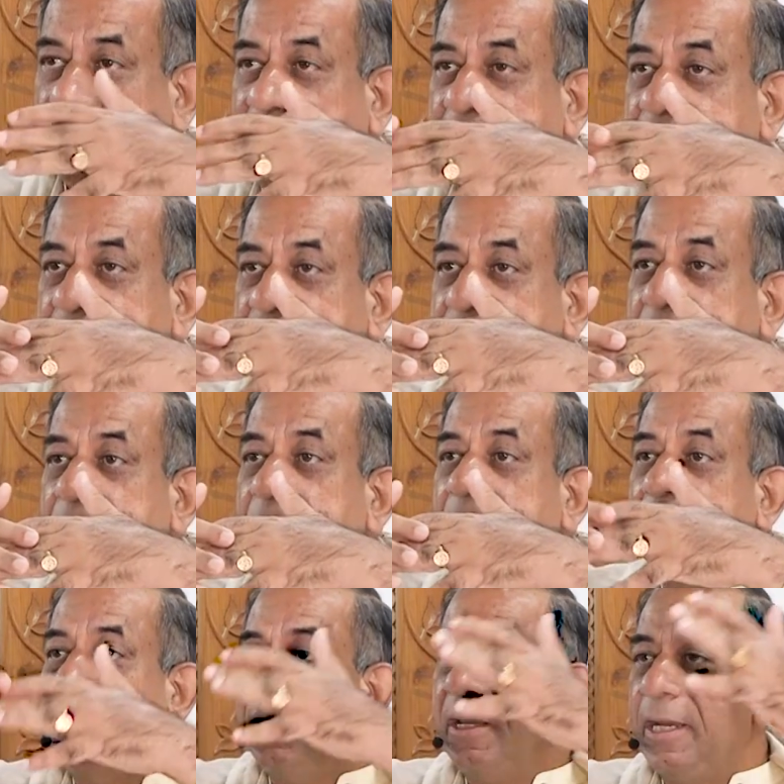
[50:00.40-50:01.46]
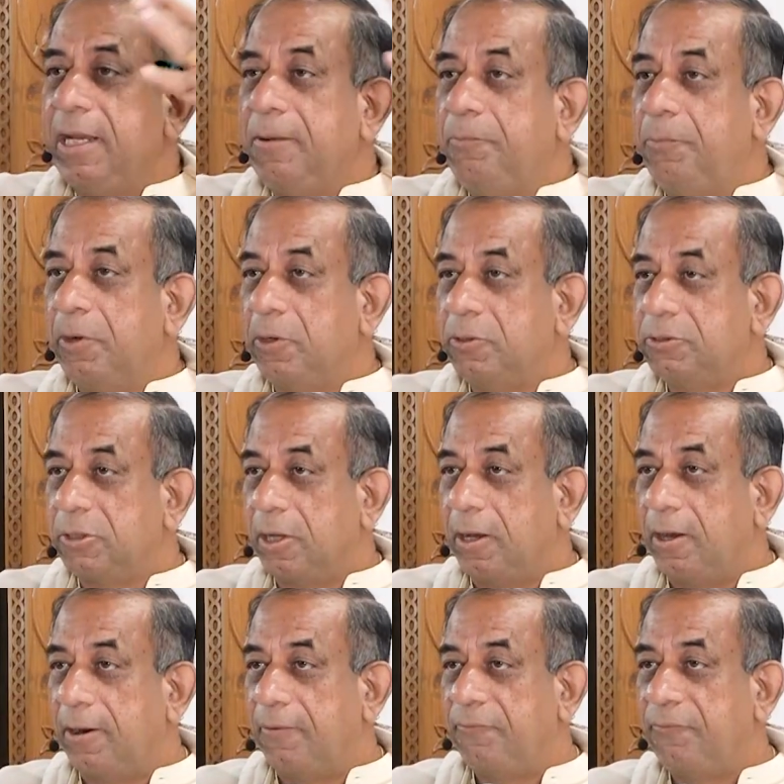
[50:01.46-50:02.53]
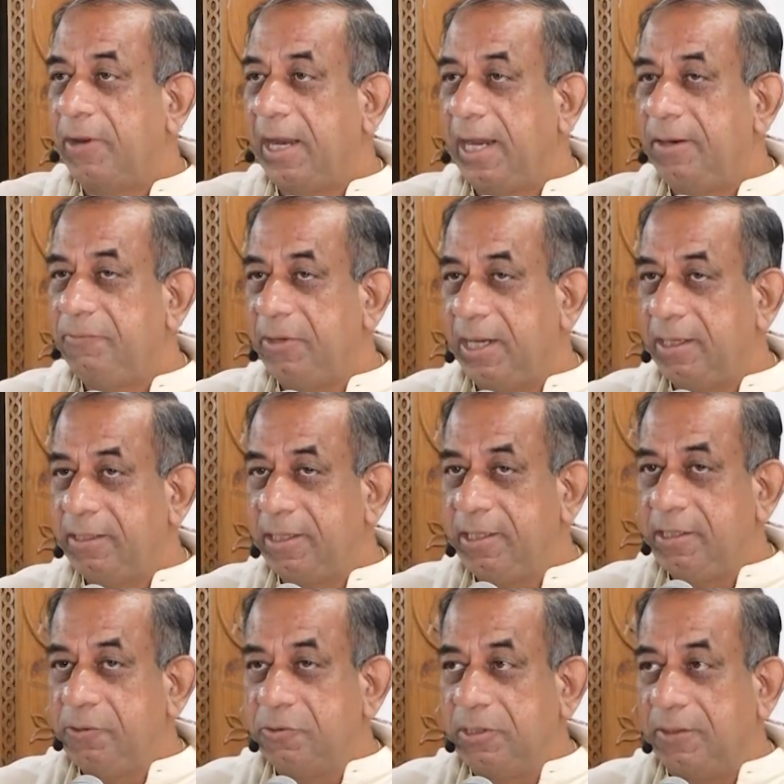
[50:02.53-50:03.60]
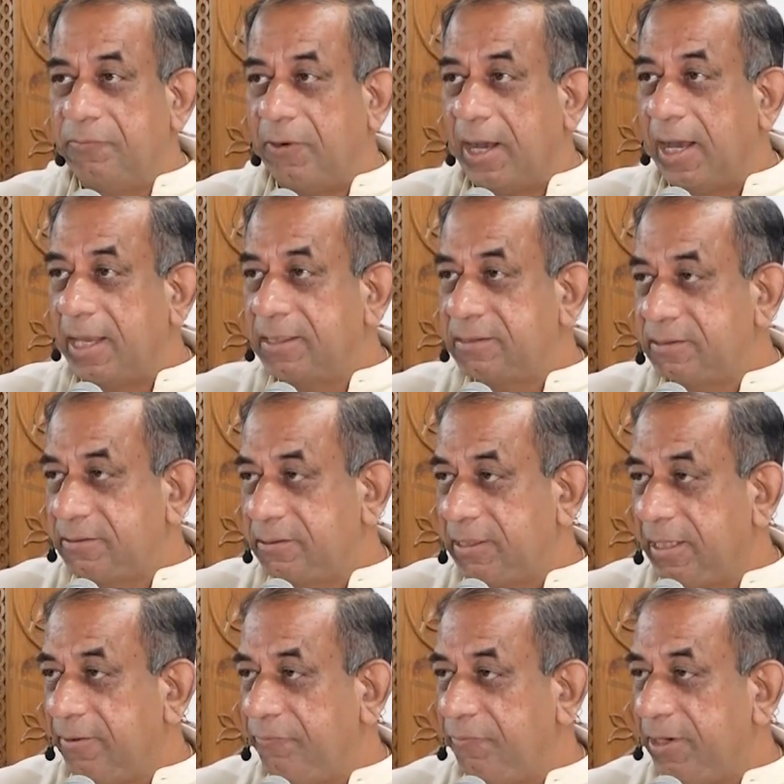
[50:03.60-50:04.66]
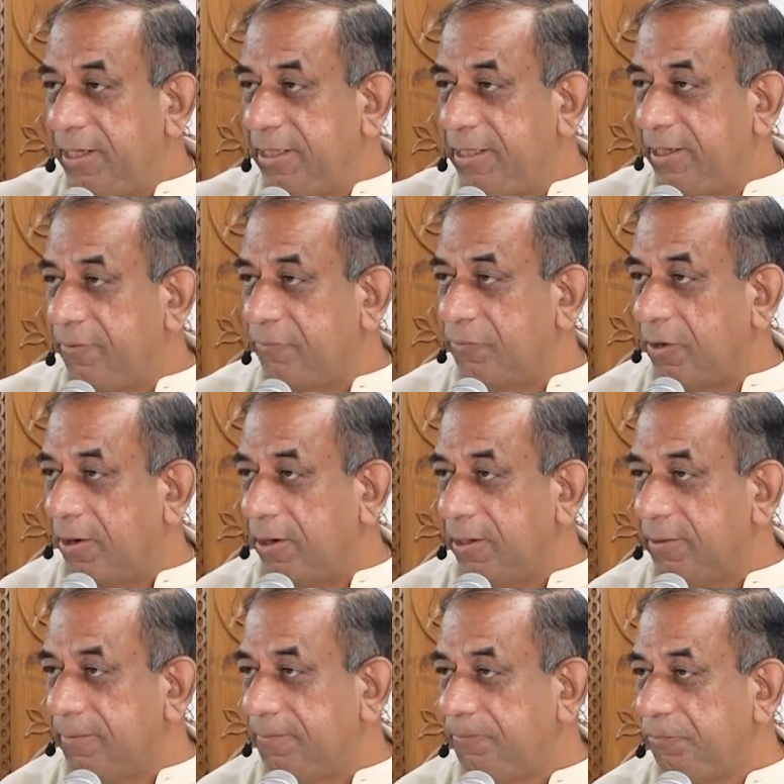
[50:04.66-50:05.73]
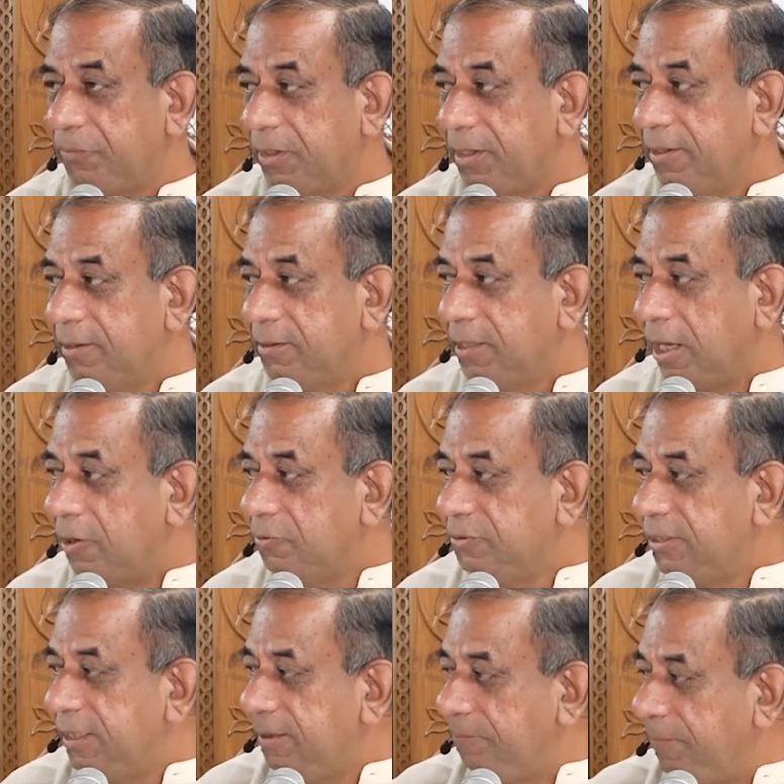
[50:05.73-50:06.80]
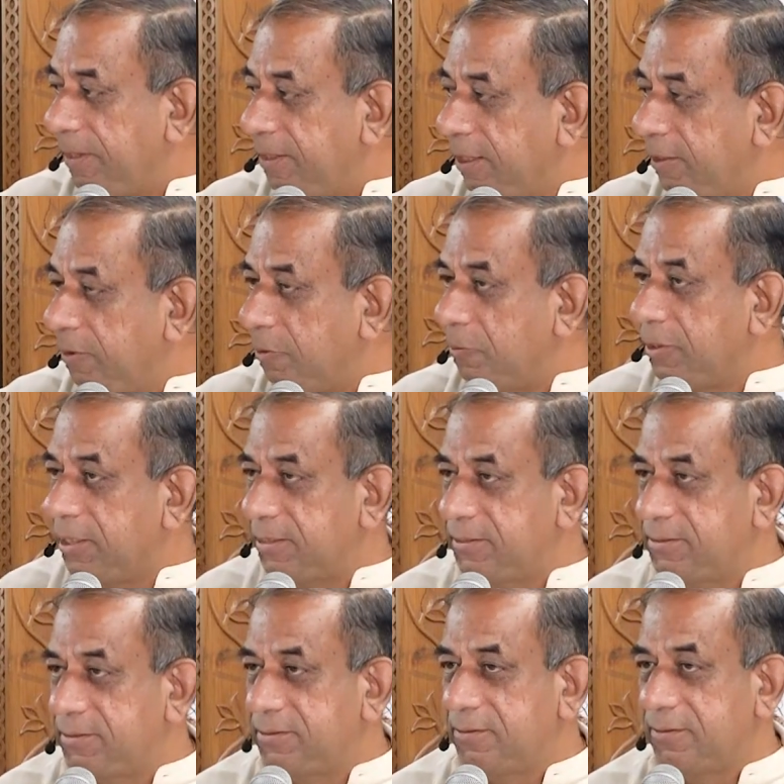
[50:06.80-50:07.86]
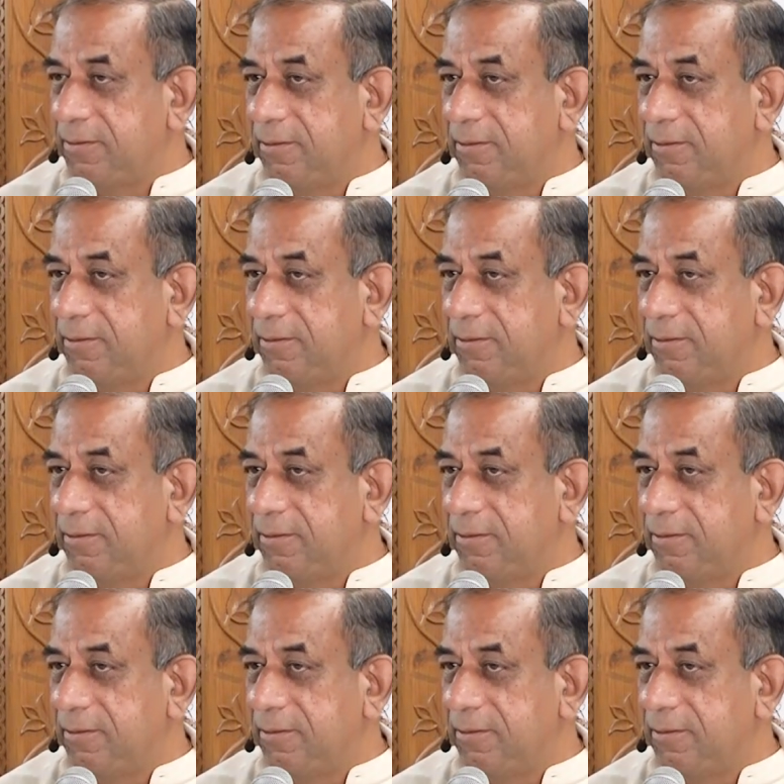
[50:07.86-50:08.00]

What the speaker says: mind, it blows off and we enter into the vast infinity of God. 1,000 petal lotus.